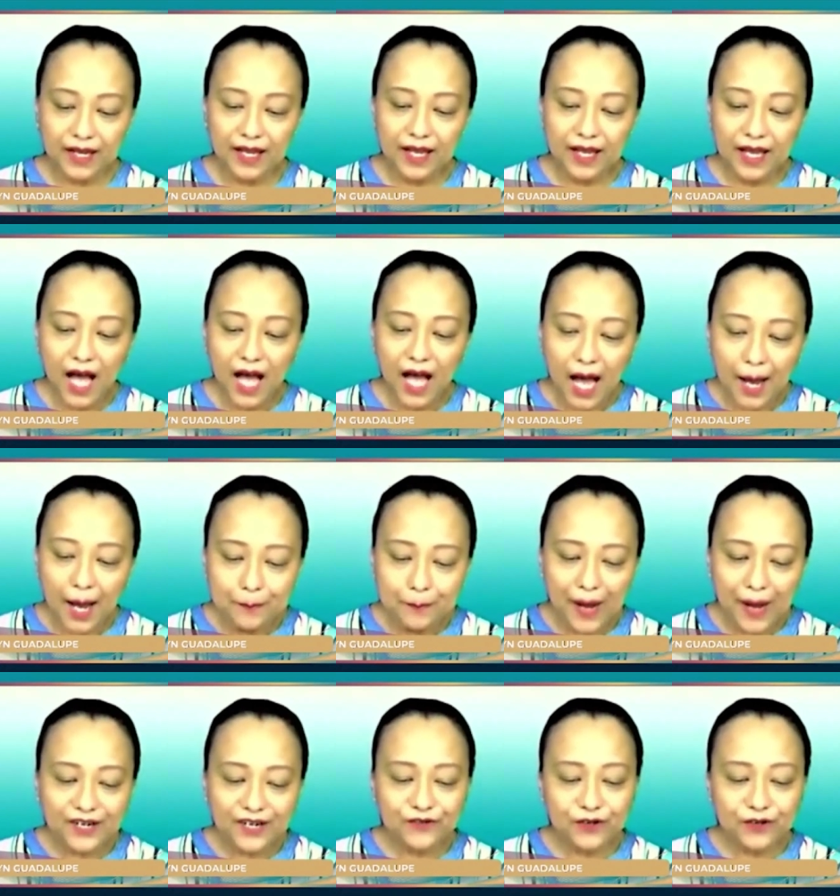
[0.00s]

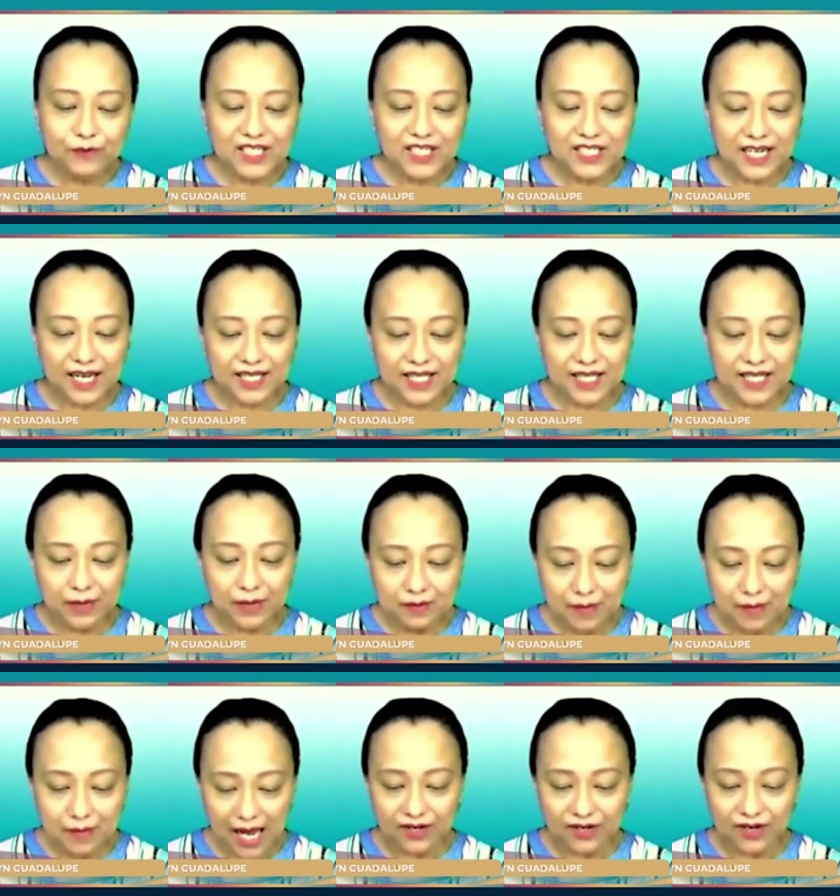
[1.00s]
Apart from his academic
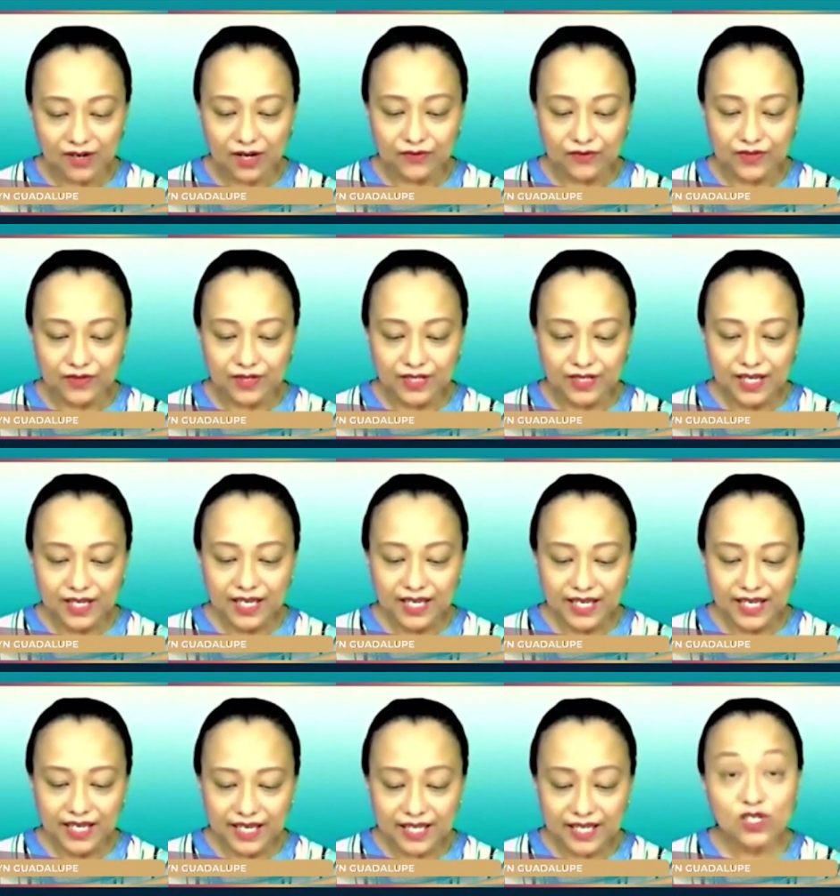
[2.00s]
background,
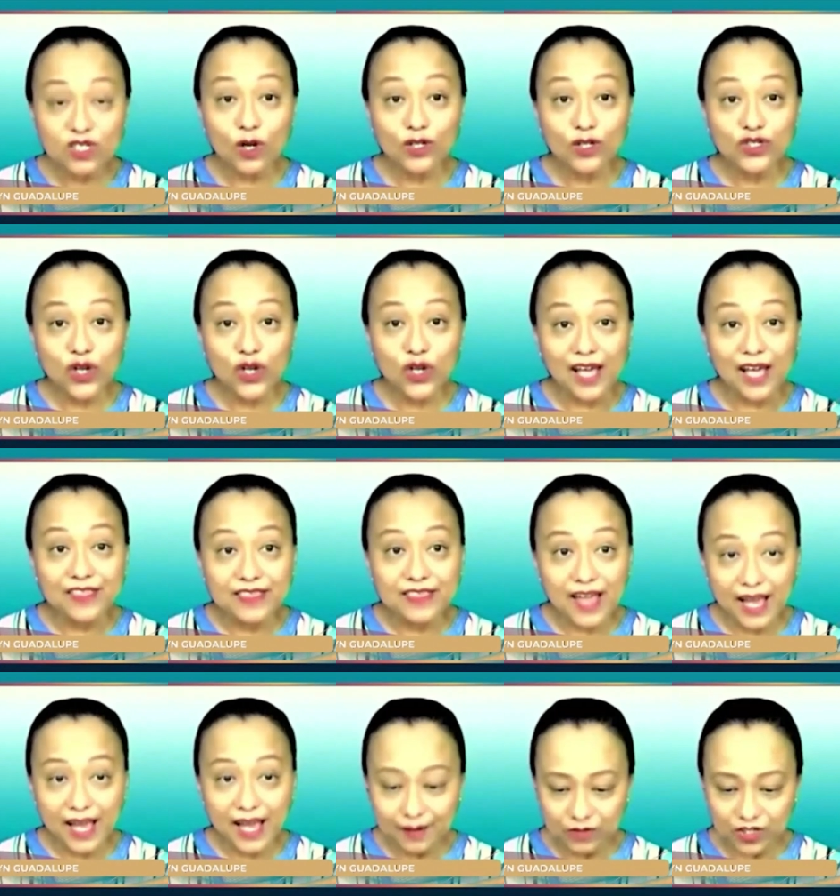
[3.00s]
he is also a
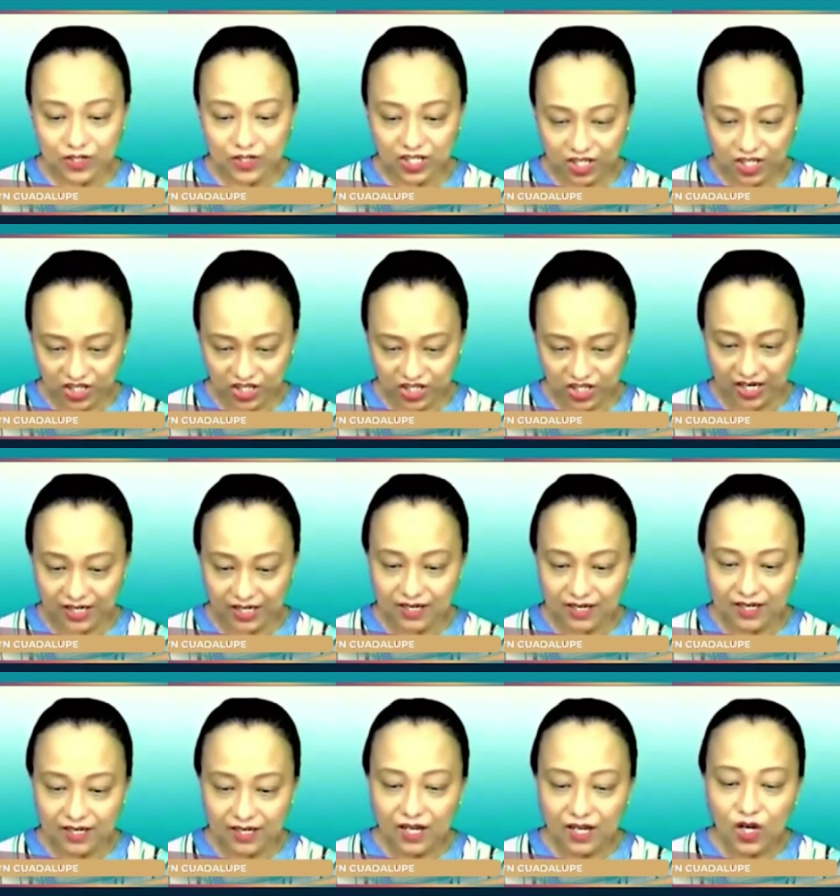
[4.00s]
Thai musician
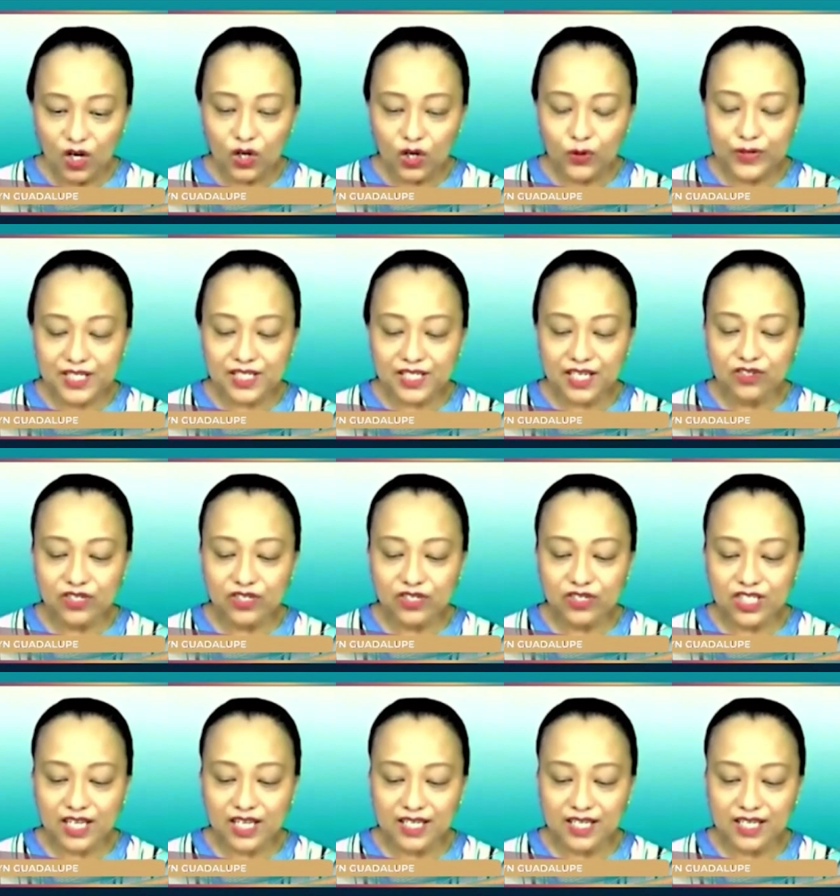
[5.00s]
who is
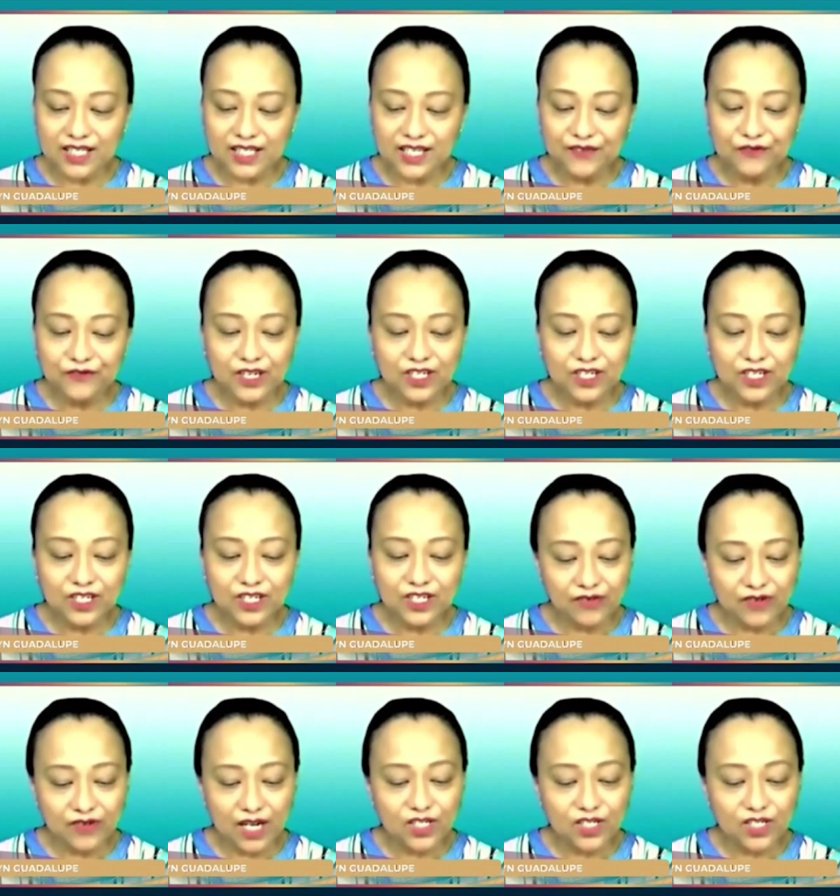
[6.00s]
interested in different
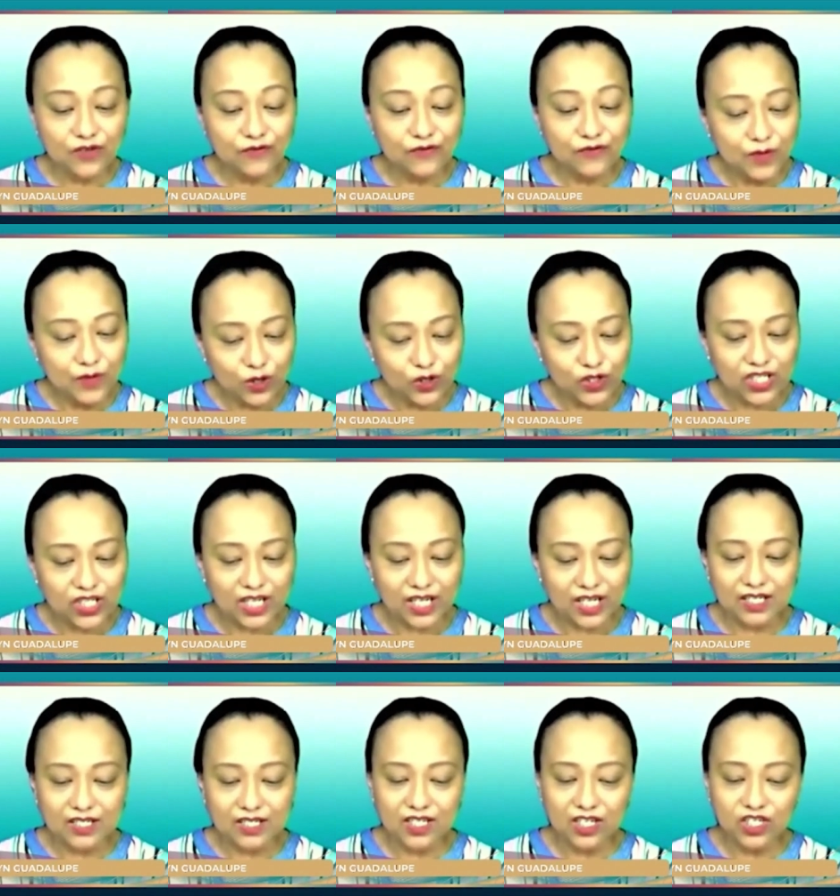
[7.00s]
genres of music,
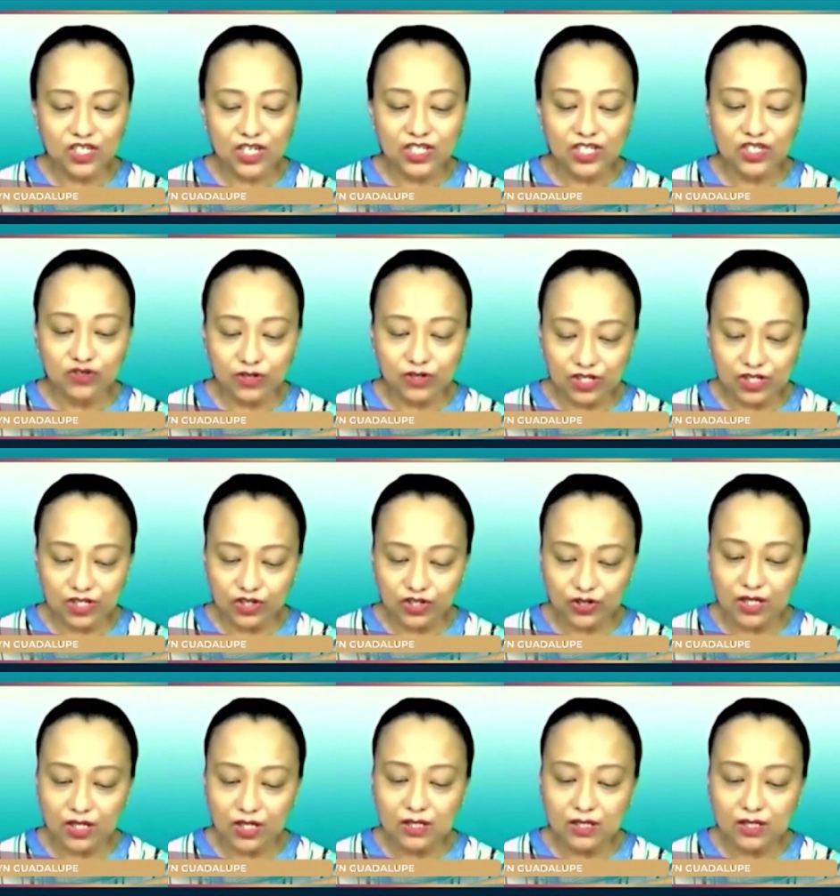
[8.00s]
such as
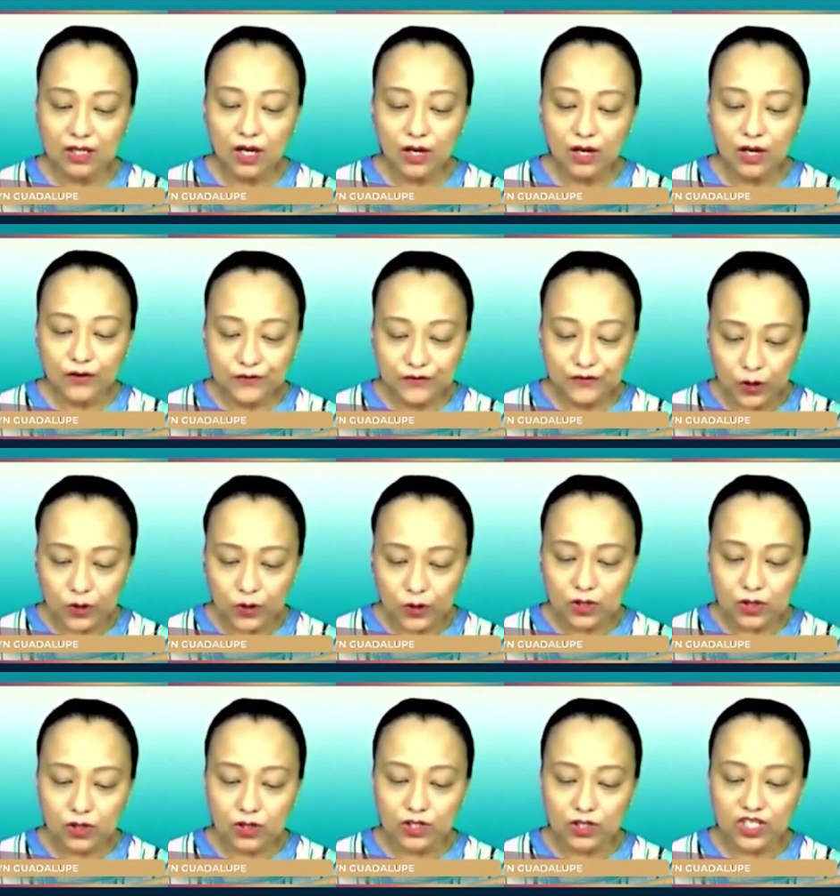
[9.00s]
traditional, folk,
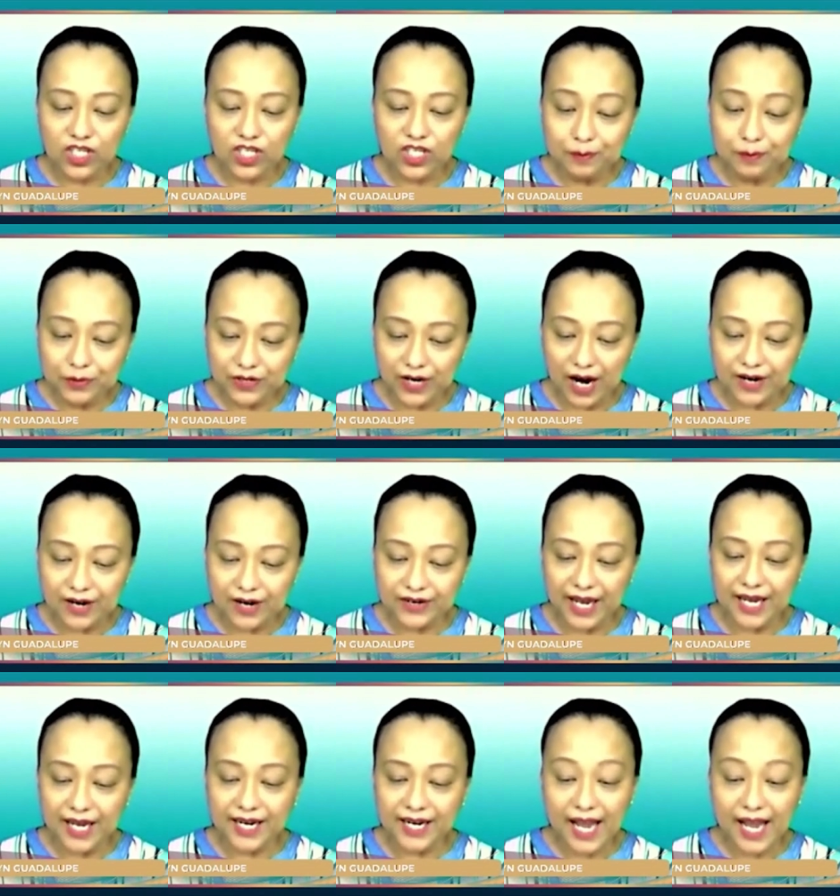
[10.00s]
contemporary,
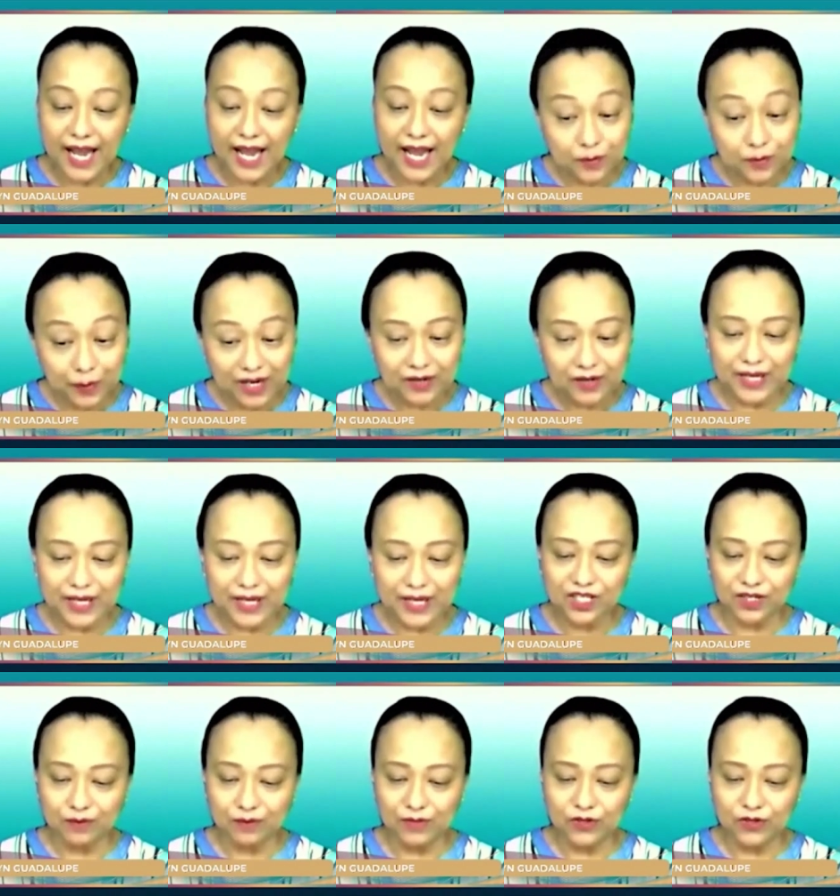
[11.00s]
and experimental
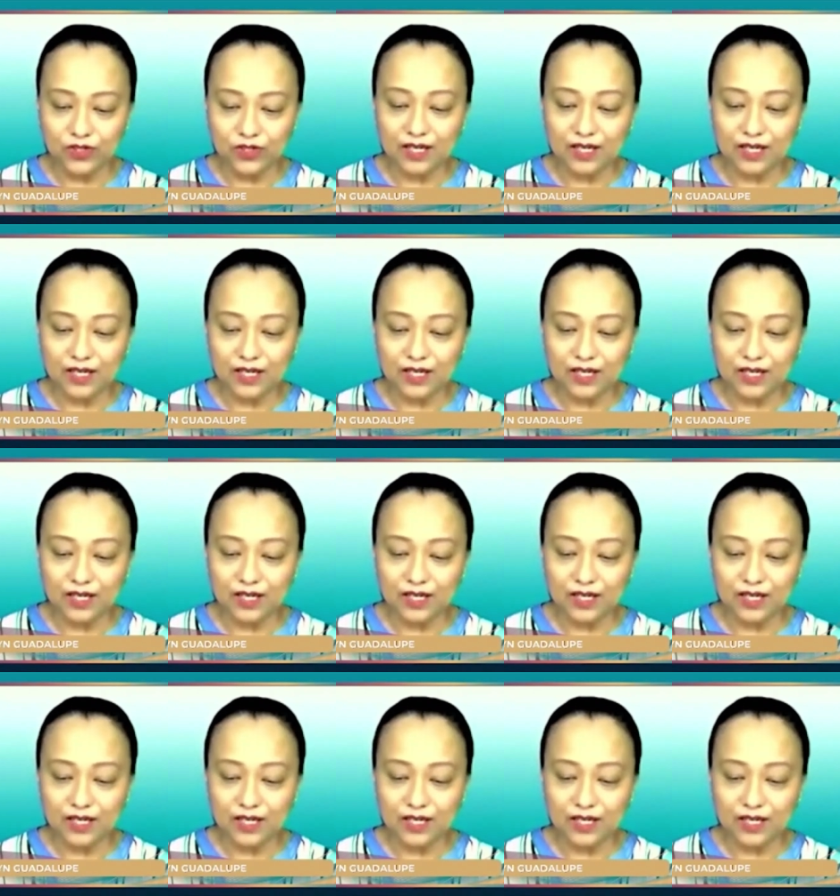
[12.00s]
music.